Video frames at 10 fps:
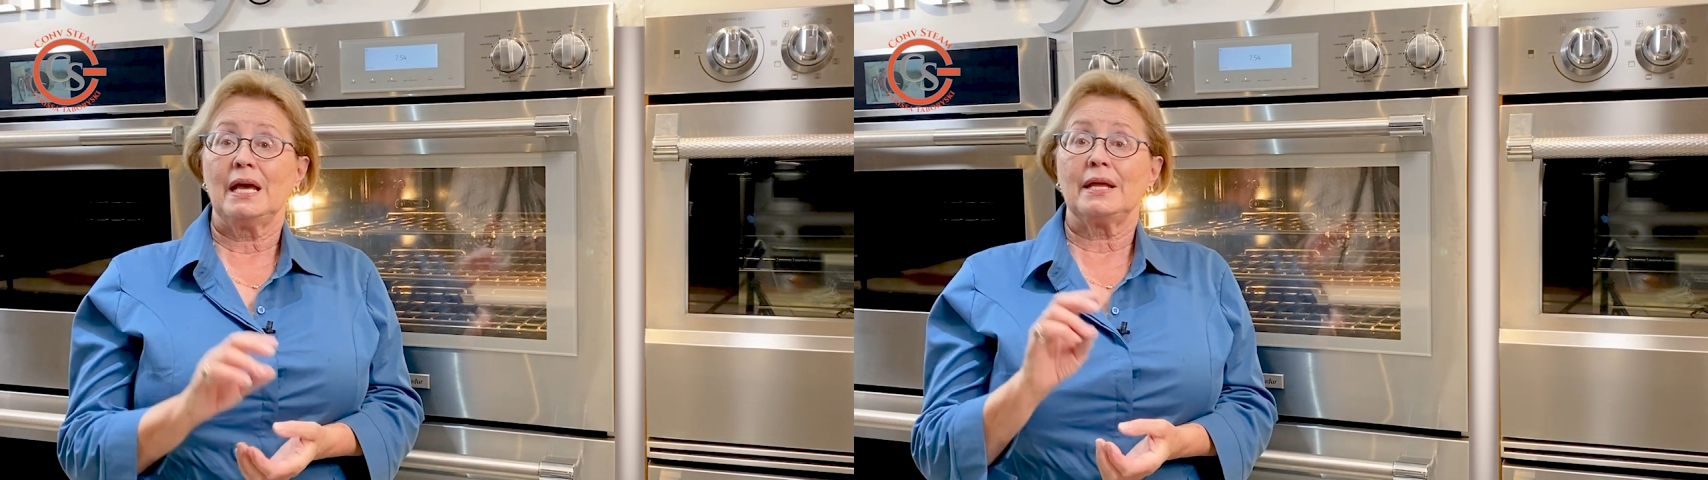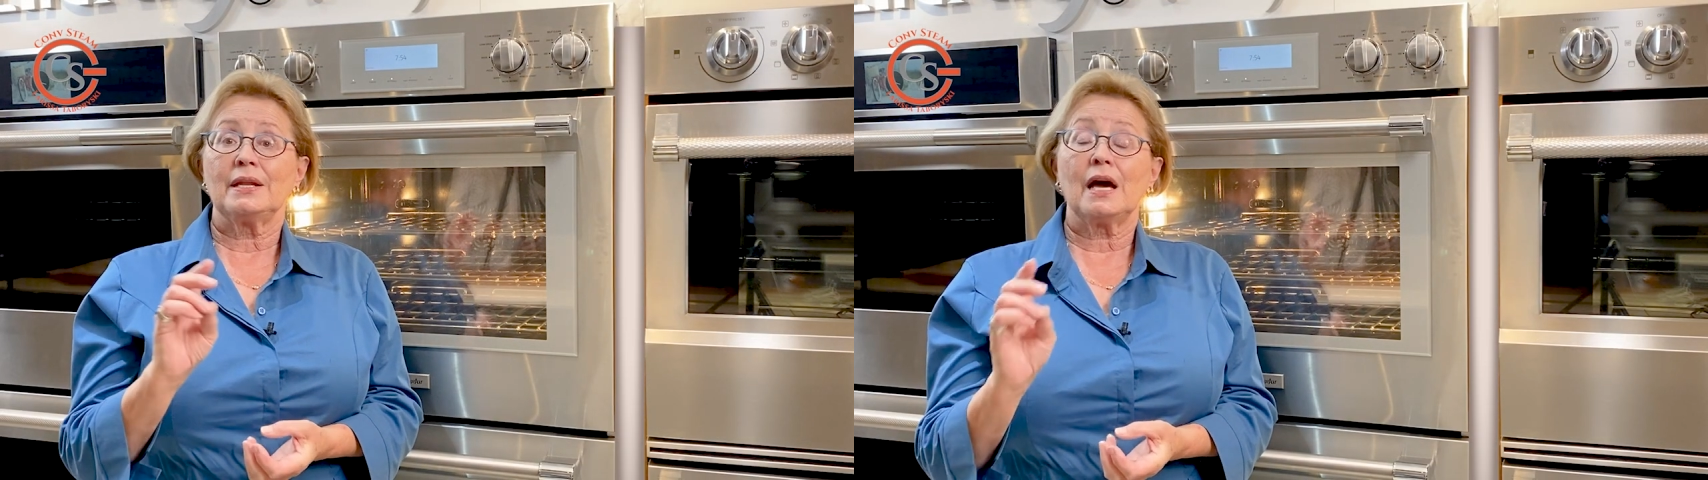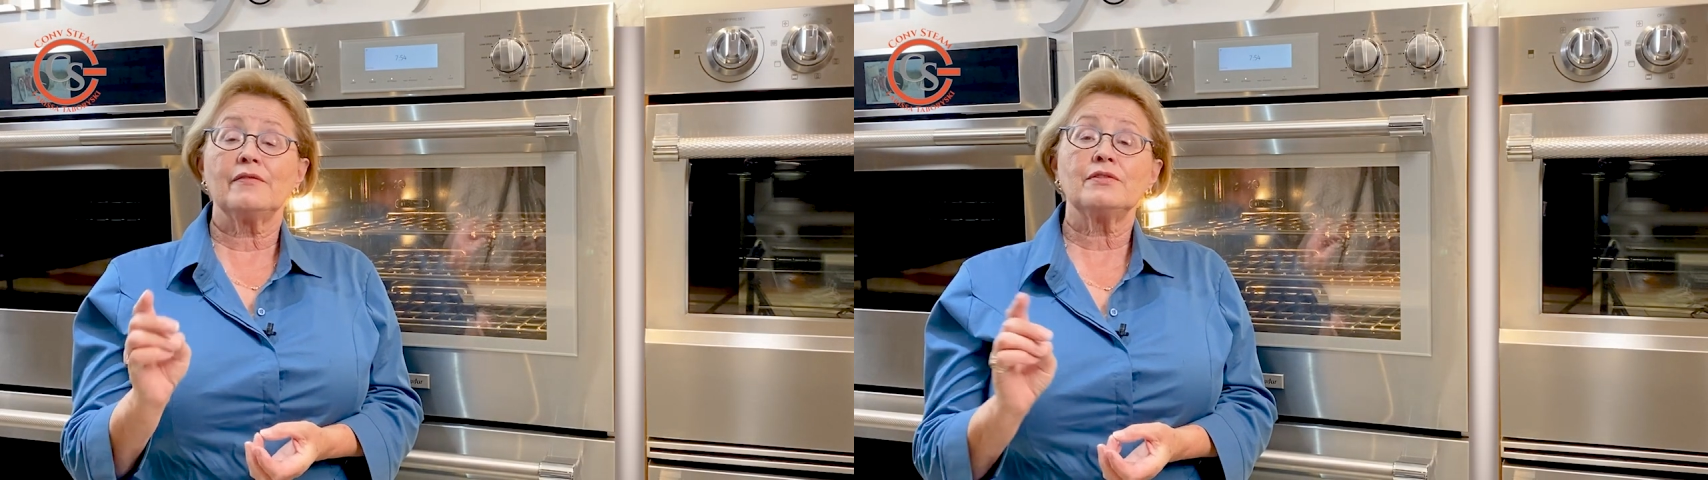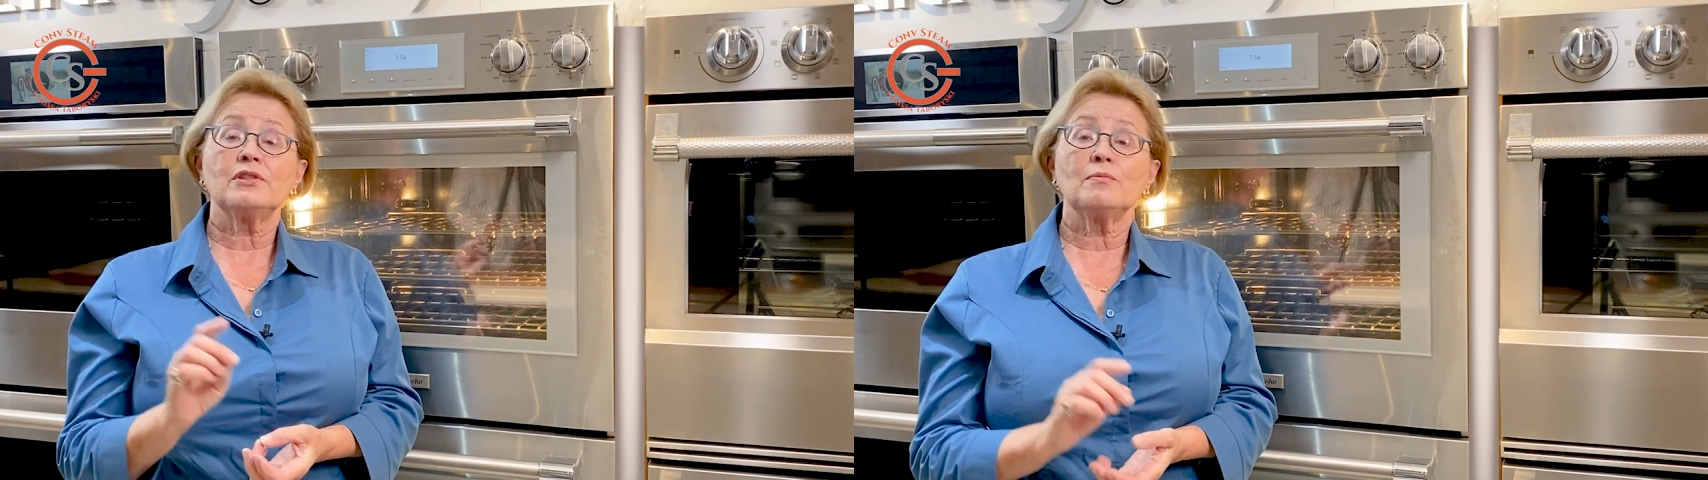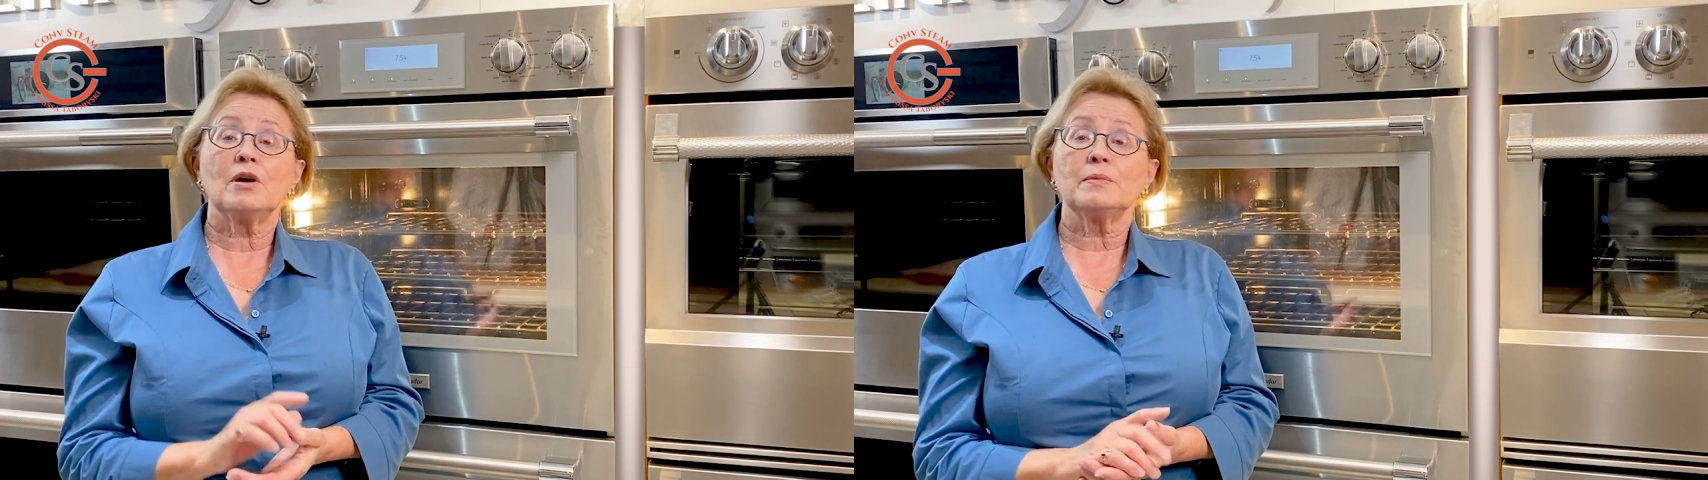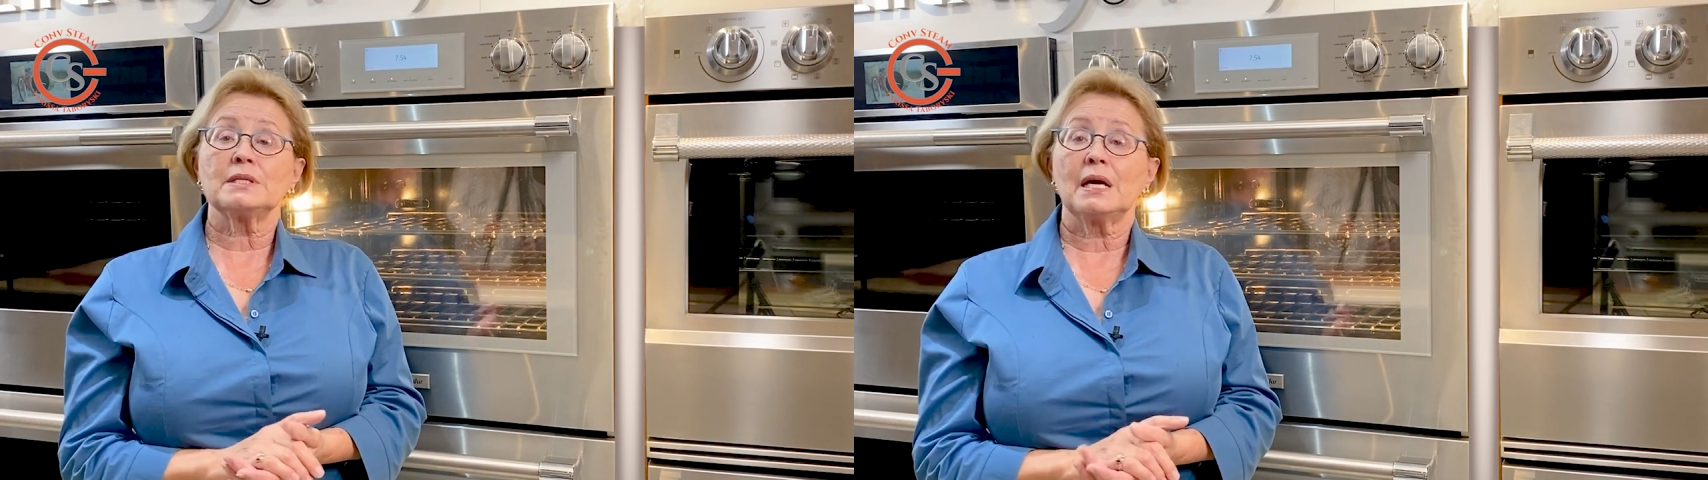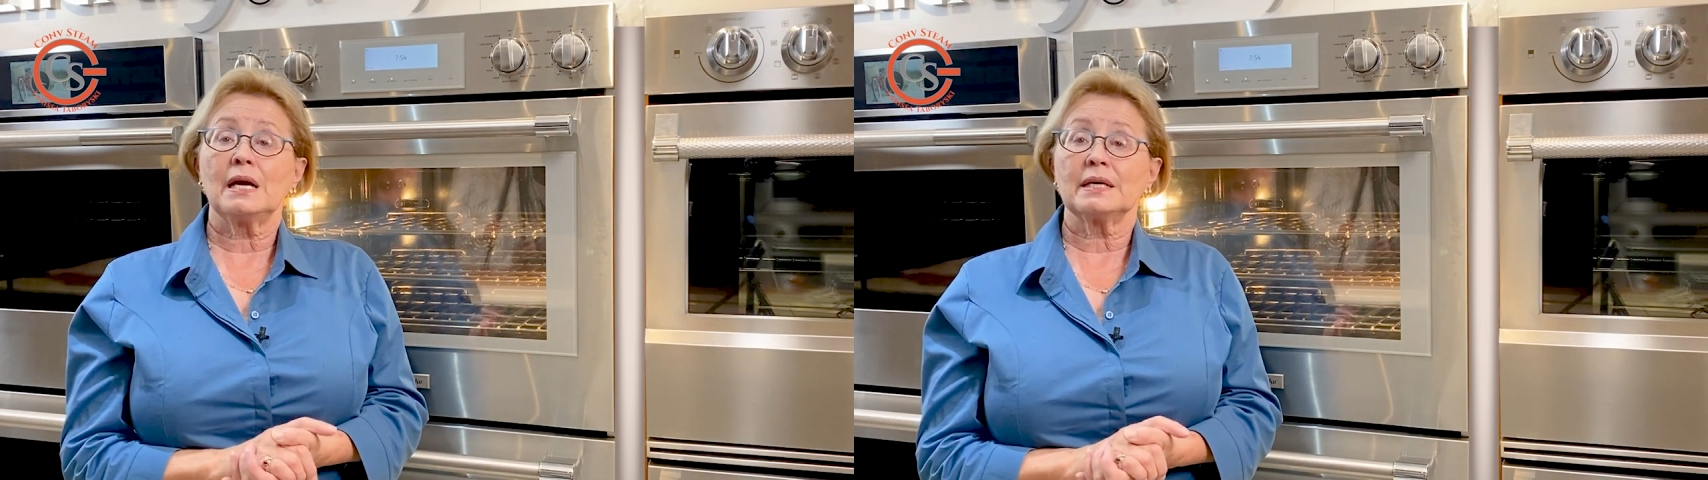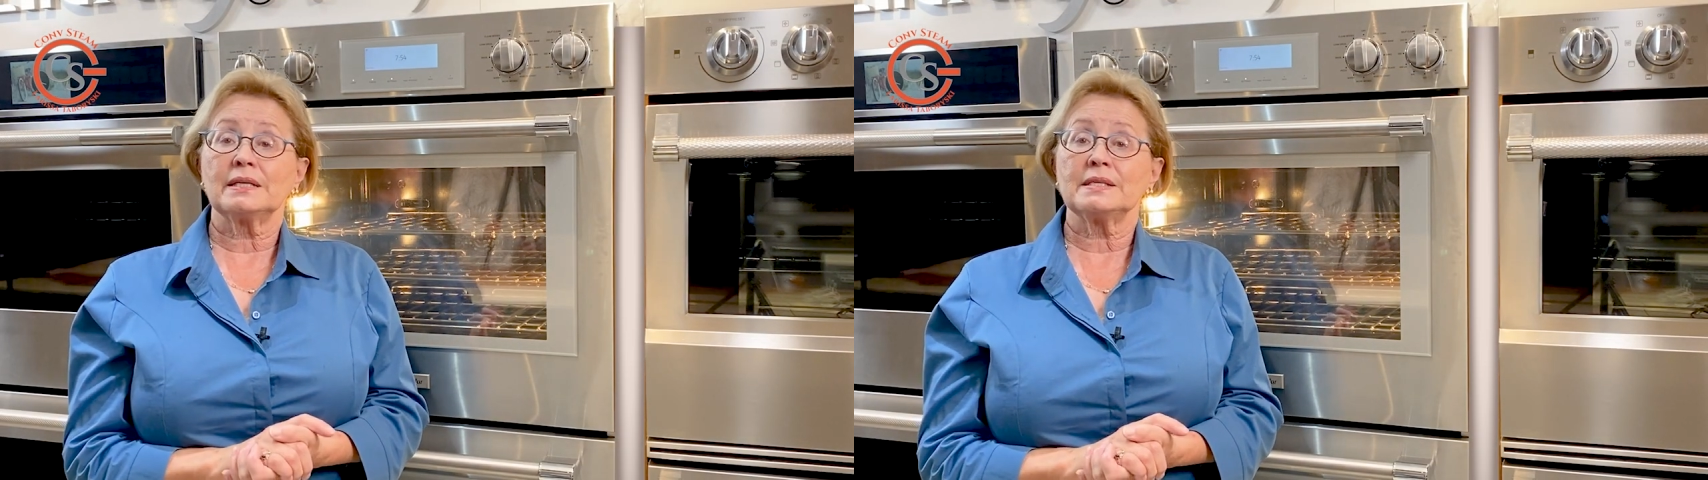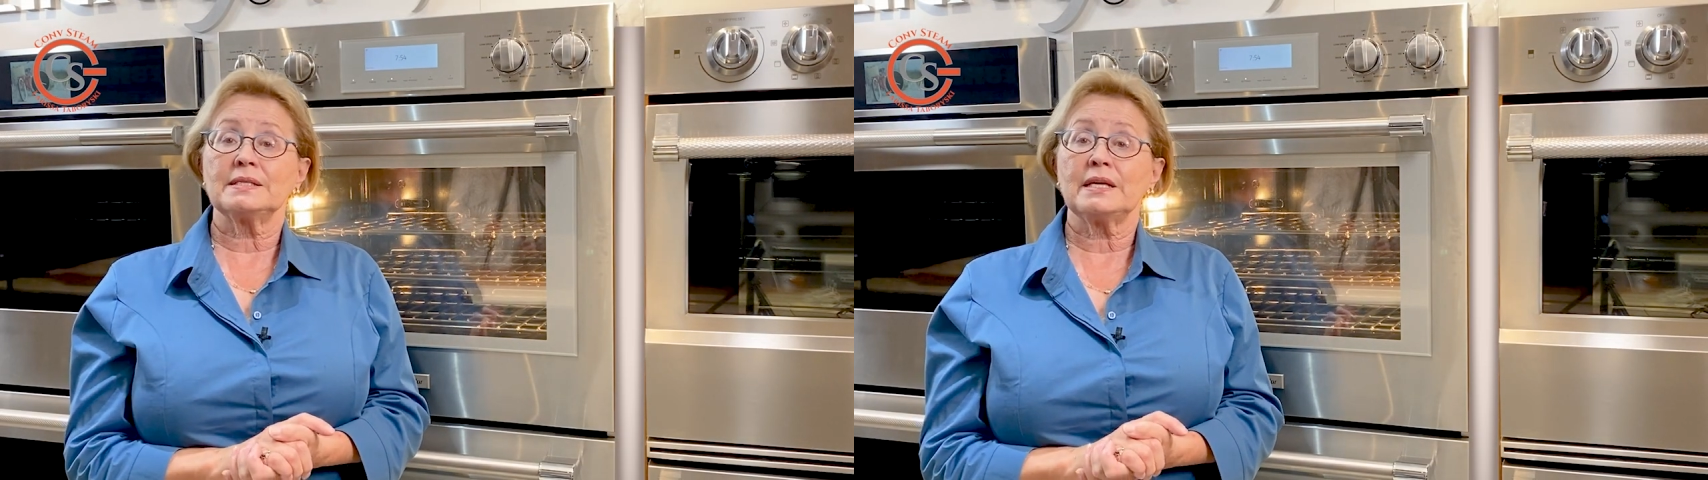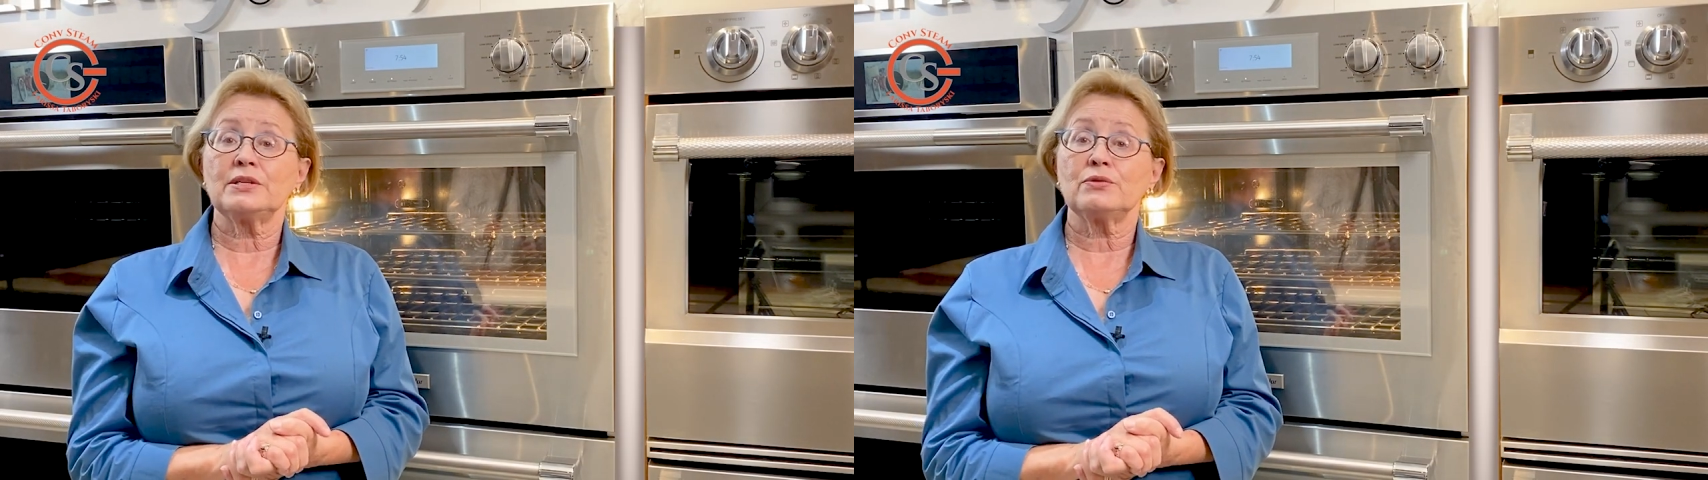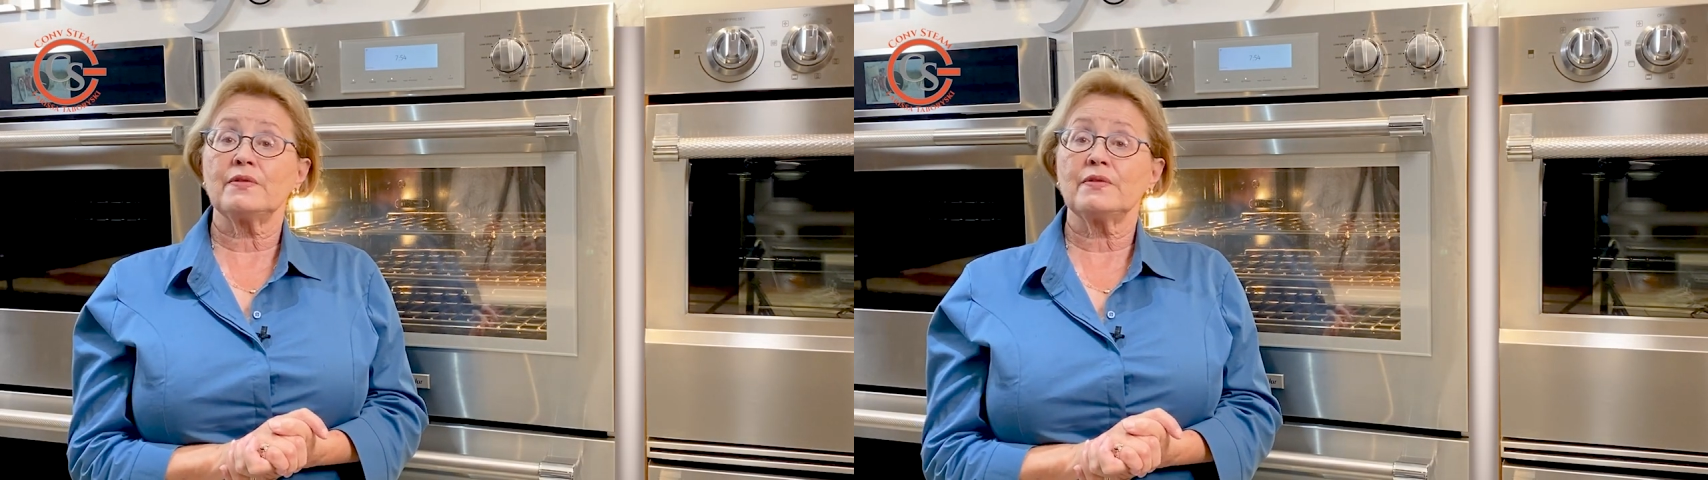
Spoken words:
An oven thermometer hung in the center